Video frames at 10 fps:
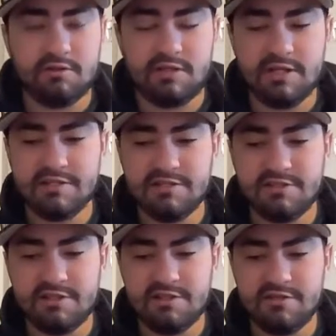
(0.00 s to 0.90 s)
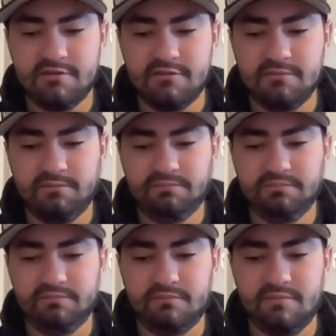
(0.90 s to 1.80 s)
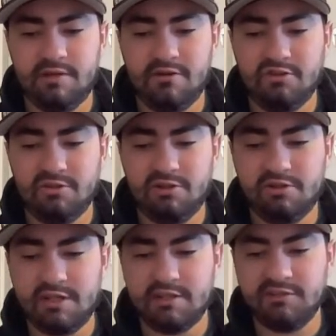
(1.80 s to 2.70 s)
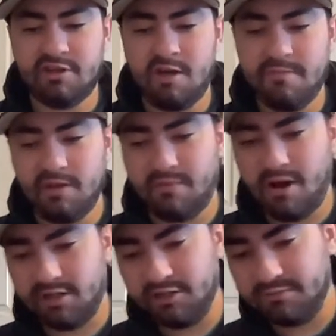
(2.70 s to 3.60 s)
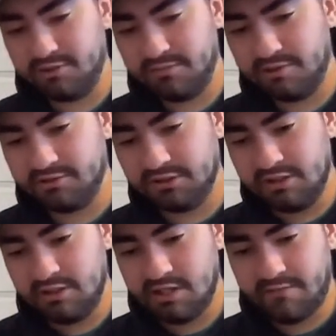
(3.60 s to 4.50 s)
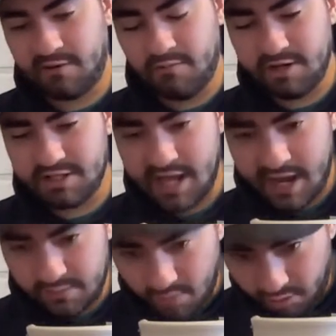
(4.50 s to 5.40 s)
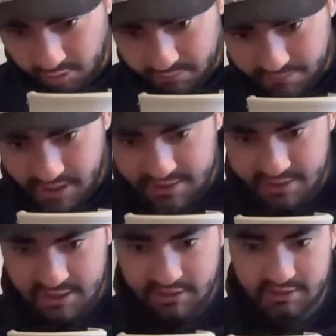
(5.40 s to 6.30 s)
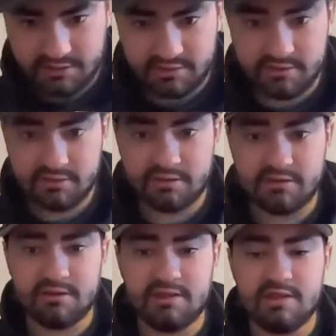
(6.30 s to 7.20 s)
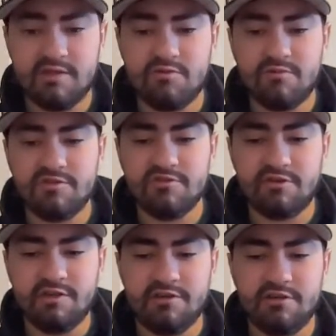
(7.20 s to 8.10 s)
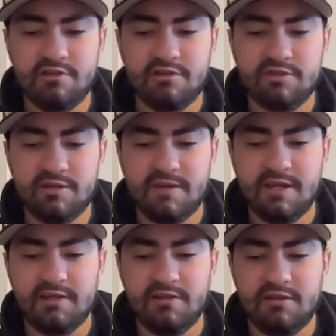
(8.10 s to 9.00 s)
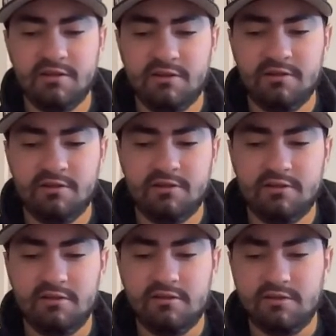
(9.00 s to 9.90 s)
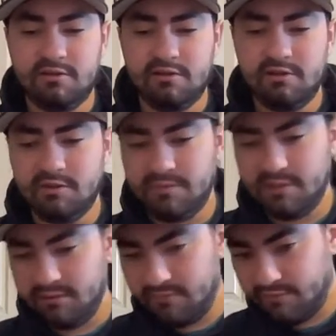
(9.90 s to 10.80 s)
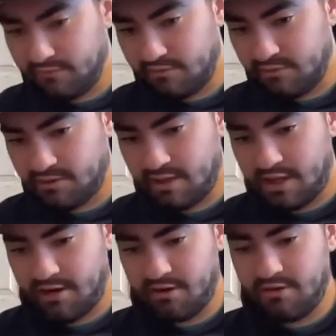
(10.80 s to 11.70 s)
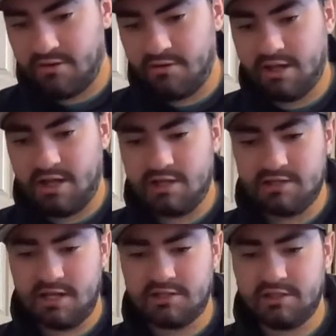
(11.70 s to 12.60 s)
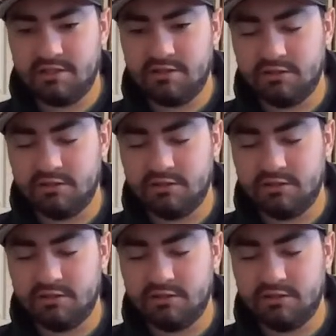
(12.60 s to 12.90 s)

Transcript: decently good. It can also look like a zombie apocalypse almost. If I wanted to add more, but I think this one is good. Try to make it a little bit there. Okay, that's actually